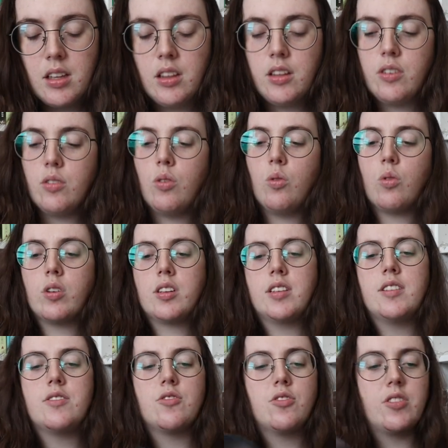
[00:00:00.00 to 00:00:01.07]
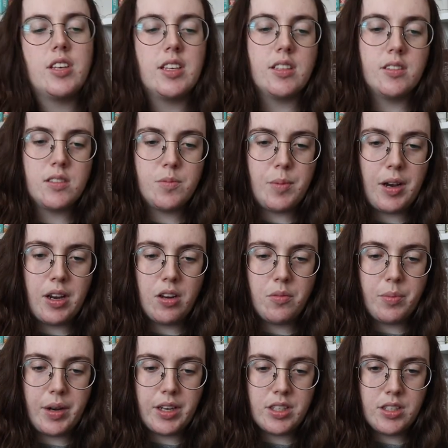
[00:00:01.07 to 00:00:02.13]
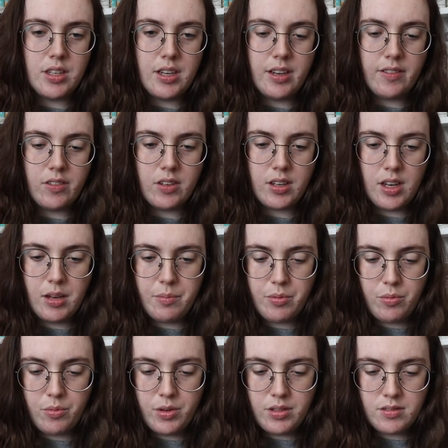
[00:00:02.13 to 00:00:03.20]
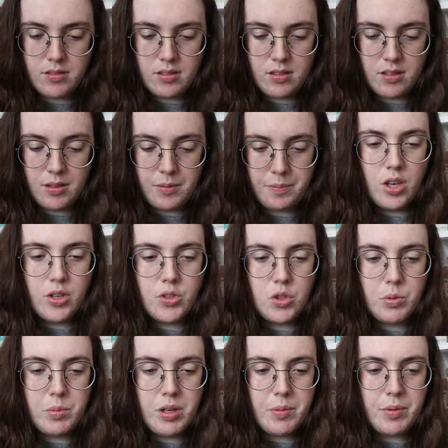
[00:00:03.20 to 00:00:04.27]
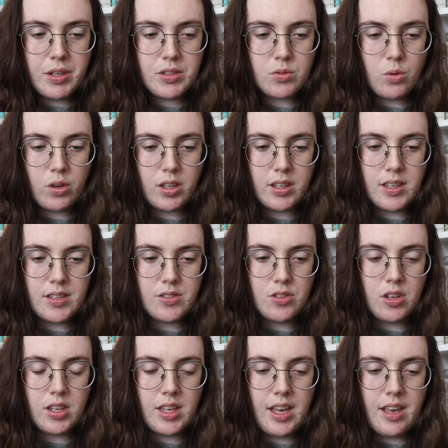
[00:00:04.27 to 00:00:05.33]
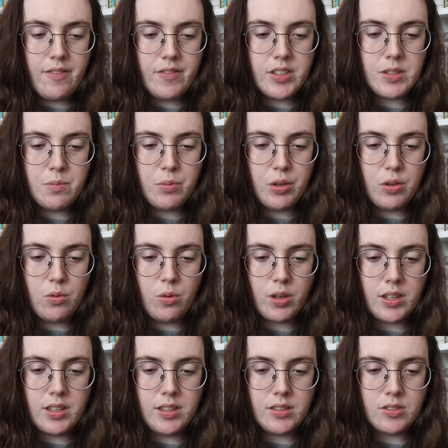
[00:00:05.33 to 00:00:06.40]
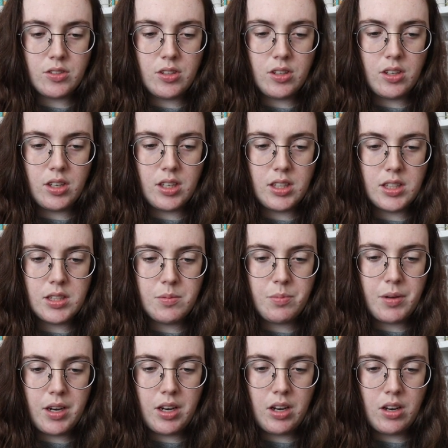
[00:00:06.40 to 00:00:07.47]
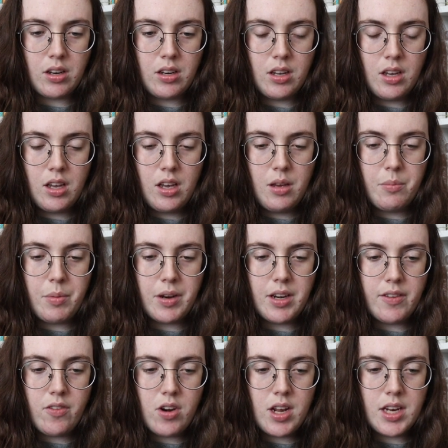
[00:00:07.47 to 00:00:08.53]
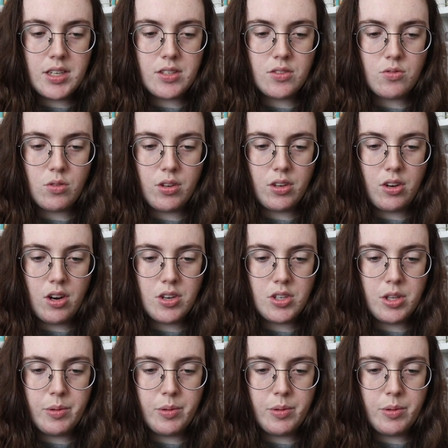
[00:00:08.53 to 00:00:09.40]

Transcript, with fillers: little organizer thing inspired by Nevernight, but what is it? Too Many Books Organizer, a canvas book organizer inspired by Nevernight to store your current